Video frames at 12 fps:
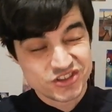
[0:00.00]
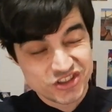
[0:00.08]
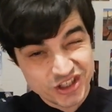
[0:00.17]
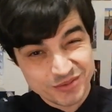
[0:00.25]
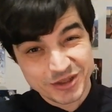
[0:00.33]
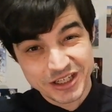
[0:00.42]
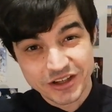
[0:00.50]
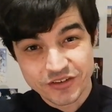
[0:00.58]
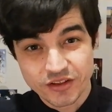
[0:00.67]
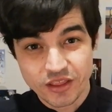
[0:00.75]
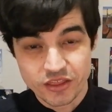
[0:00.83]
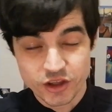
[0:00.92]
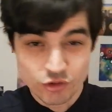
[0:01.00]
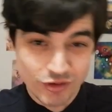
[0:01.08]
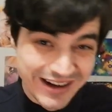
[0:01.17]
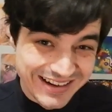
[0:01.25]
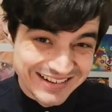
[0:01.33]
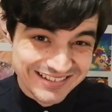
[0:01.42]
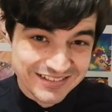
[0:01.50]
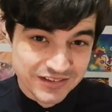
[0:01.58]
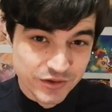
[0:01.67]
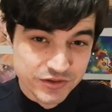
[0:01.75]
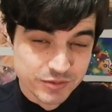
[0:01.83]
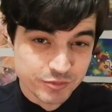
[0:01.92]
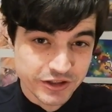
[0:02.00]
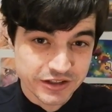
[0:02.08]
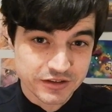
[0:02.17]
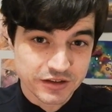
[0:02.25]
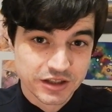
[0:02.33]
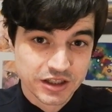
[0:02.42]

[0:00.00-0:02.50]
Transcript: Germany under the Third Reich, not so brilliant,